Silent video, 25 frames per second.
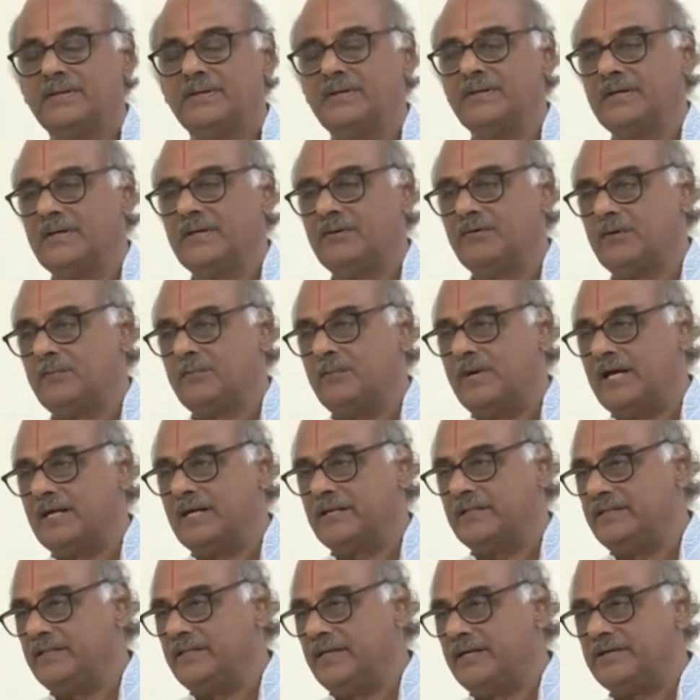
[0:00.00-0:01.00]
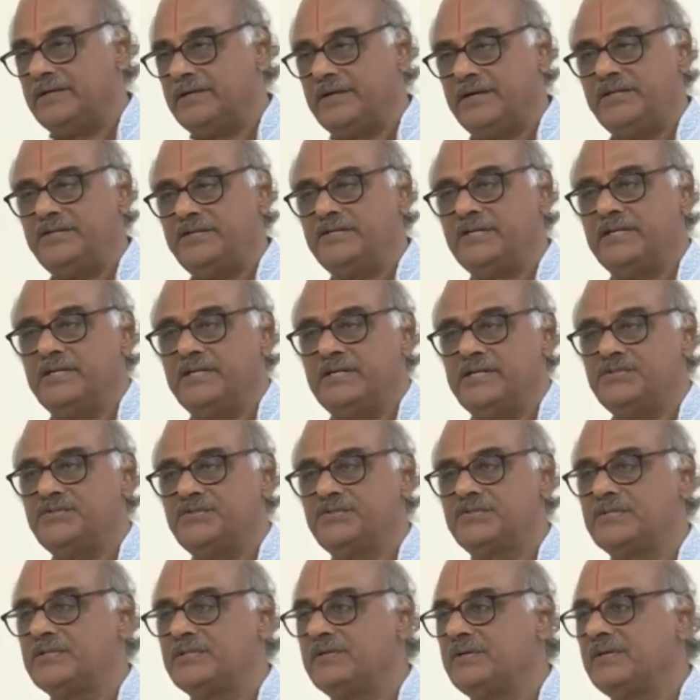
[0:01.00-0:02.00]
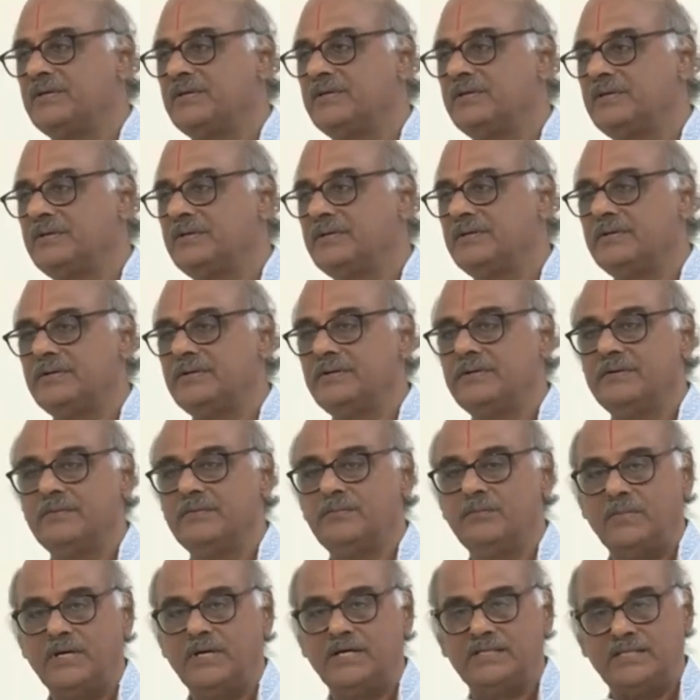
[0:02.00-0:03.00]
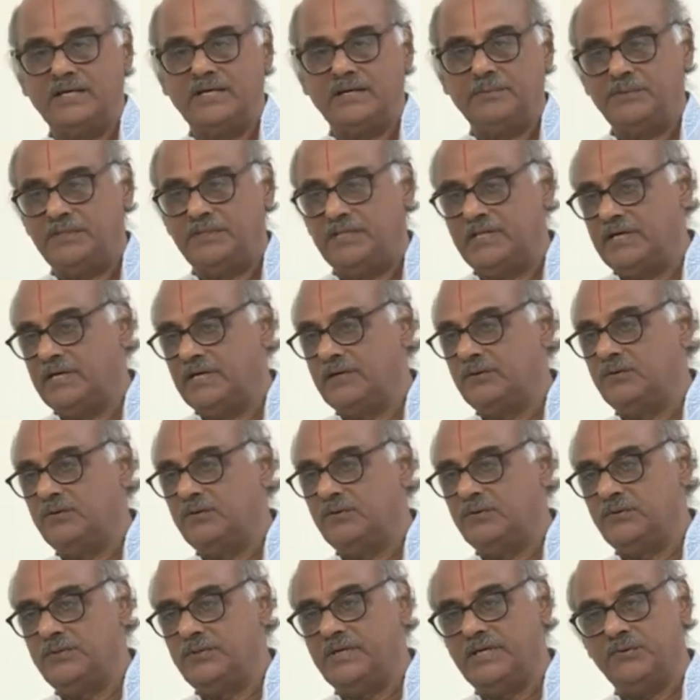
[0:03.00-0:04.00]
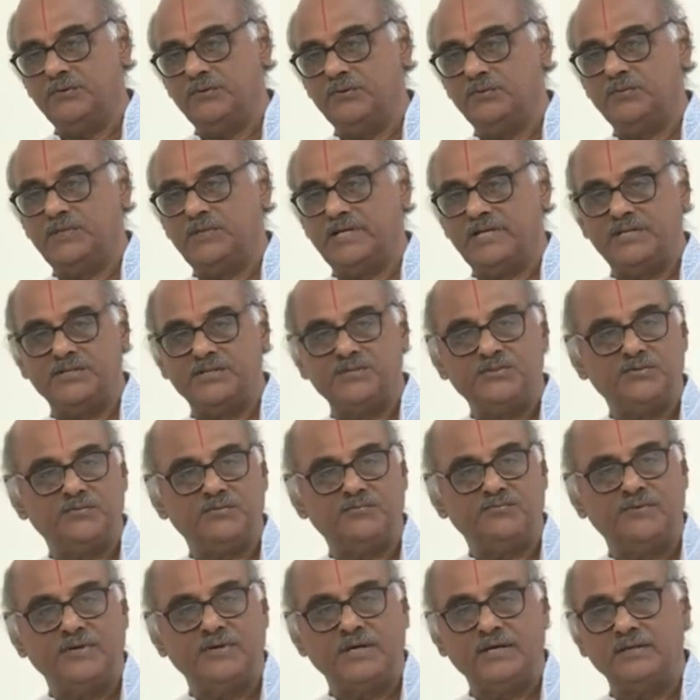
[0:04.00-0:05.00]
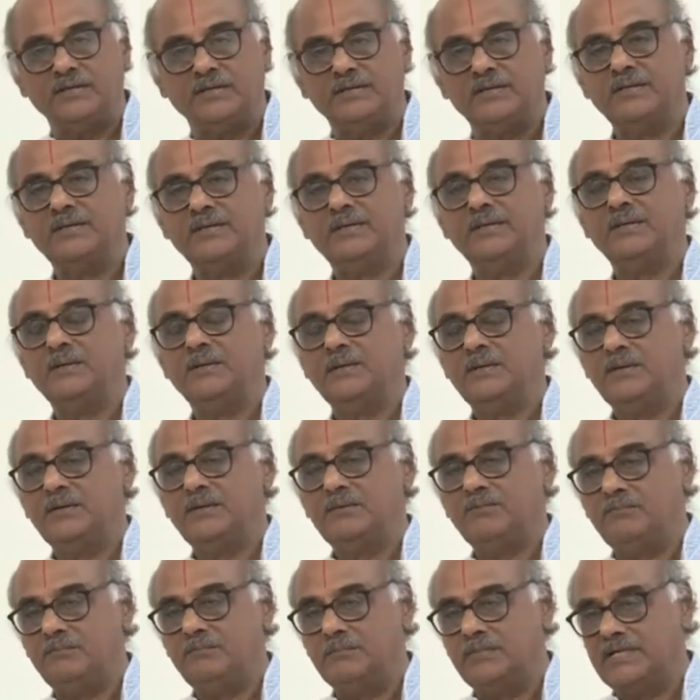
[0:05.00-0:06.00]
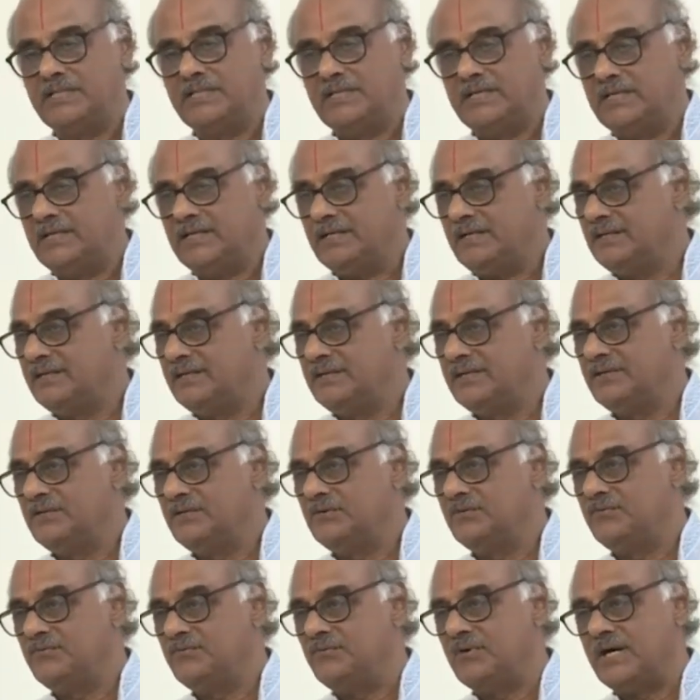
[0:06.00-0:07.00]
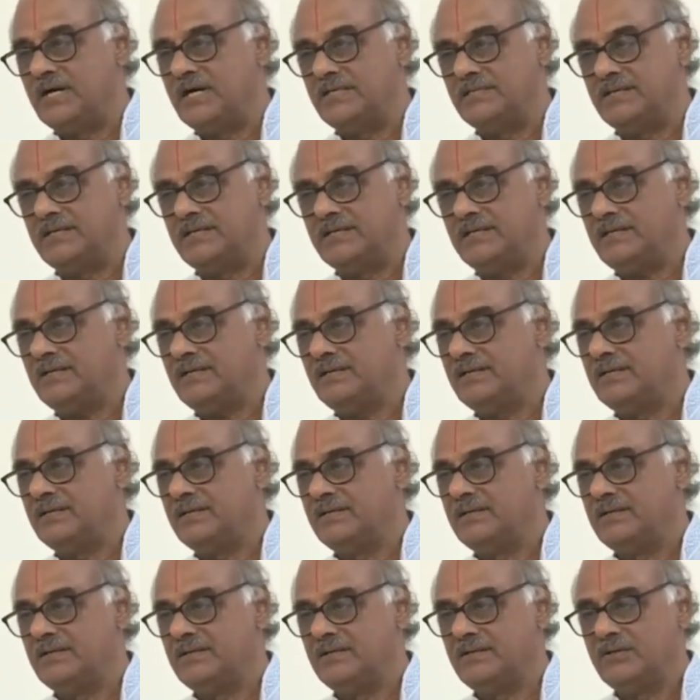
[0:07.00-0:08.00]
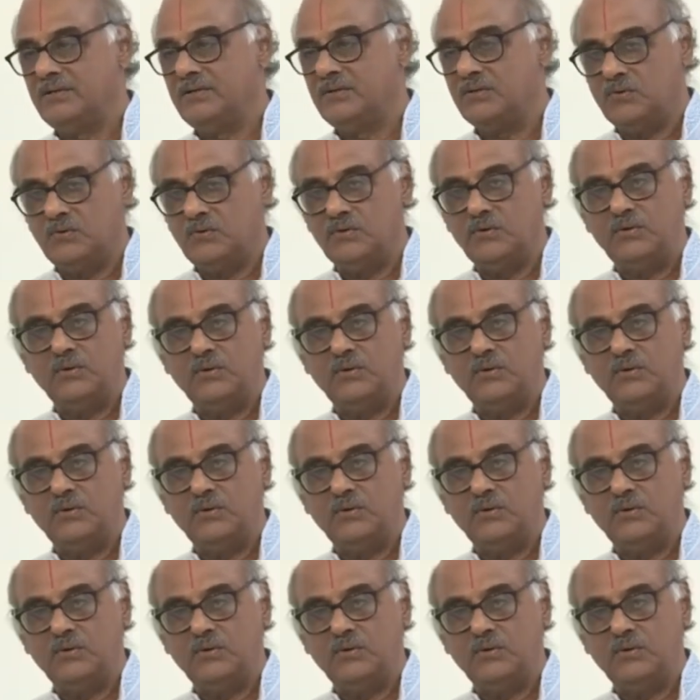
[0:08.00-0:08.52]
Our Bharatiya tradition is Mata Pita Guru Devam, that is for mother, father, Guru